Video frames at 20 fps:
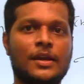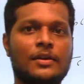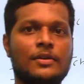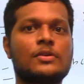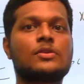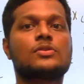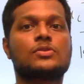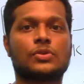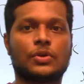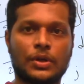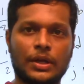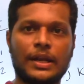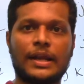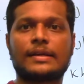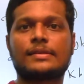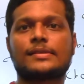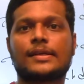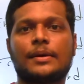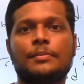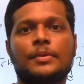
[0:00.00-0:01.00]
So in
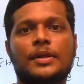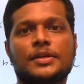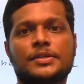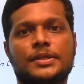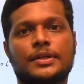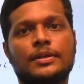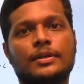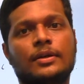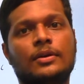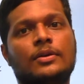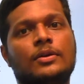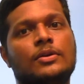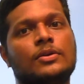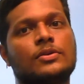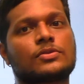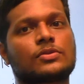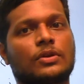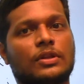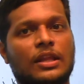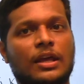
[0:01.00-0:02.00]
examination,
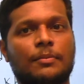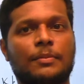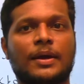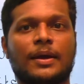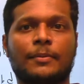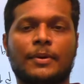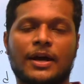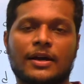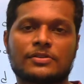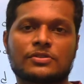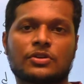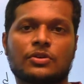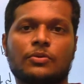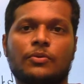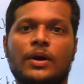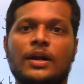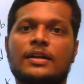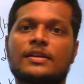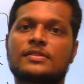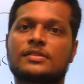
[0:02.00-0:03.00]
so they may have asked you
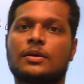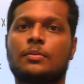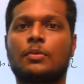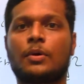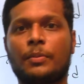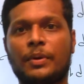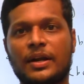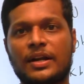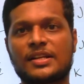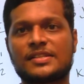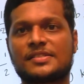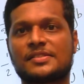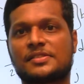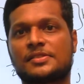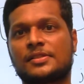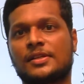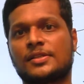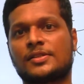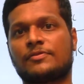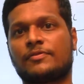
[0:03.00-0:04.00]
what is the moment
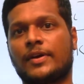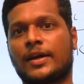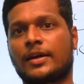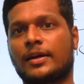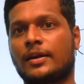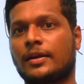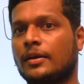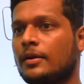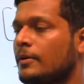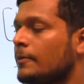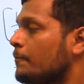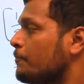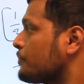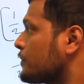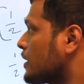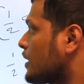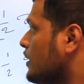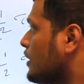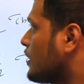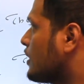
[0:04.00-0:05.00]
resistance factor,
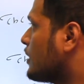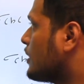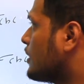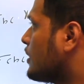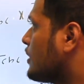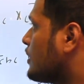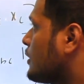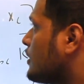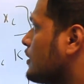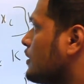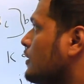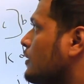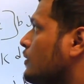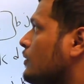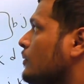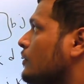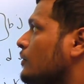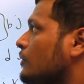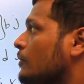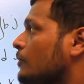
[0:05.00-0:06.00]

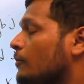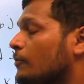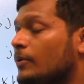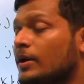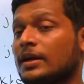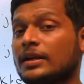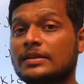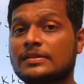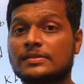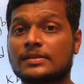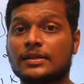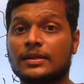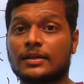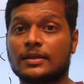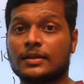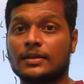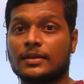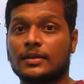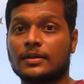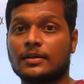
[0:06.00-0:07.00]
what is
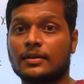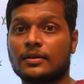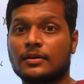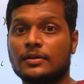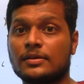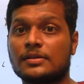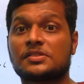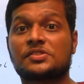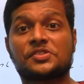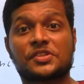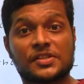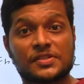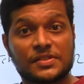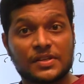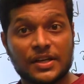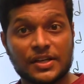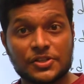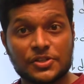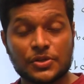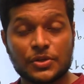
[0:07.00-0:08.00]
the stress
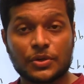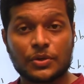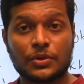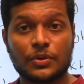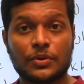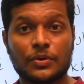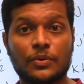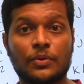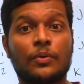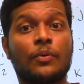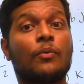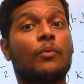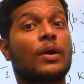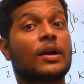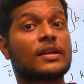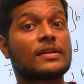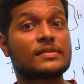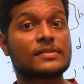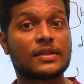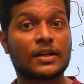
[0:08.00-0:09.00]
ratio,
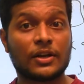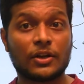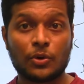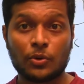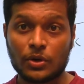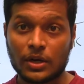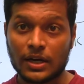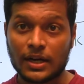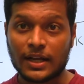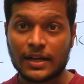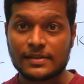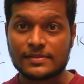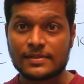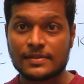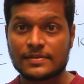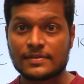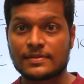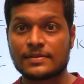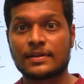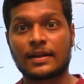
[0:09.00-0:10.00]
what is the neutral
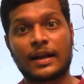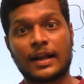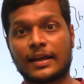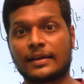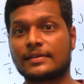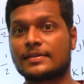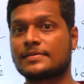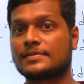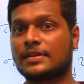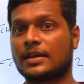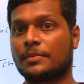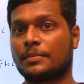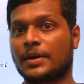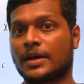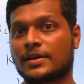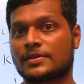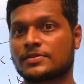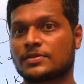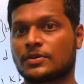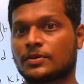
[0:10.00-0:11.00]
axis, like this they may
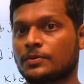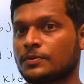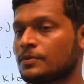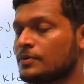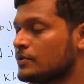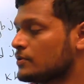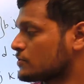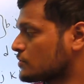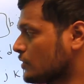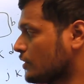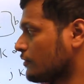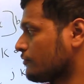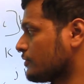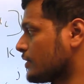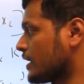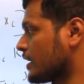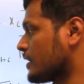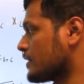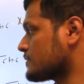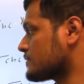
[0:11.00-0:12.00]
ask you. So if
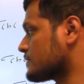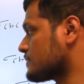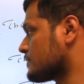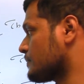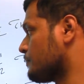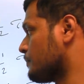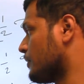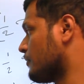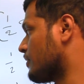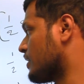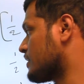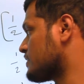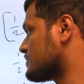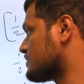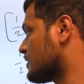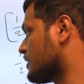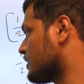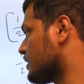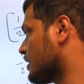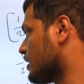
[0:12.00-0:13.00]
they ask simply what is
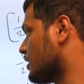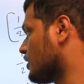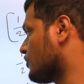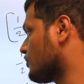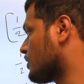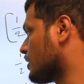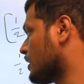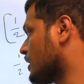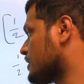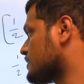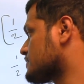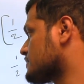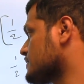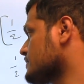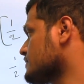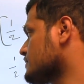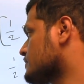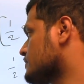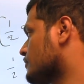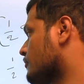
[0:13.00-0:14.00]
critical neutral
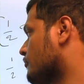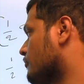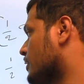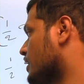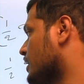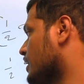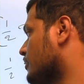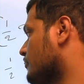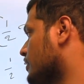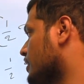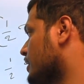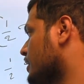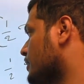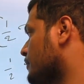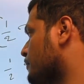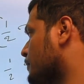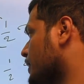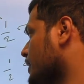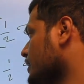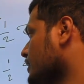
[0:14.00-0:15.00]
axis, 1
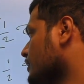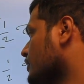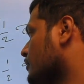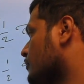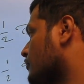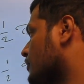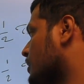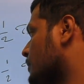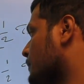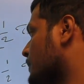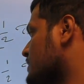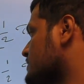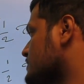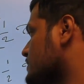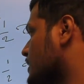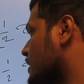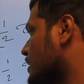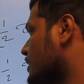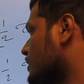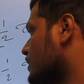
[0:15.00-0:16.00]
divided by 1 plus
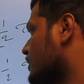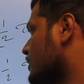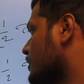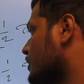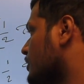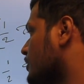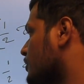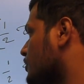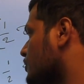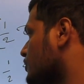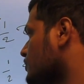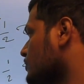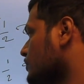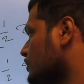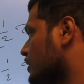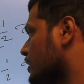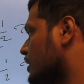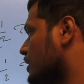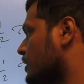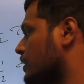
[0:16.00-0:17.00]
R
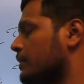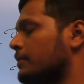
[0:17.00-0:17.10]
into D.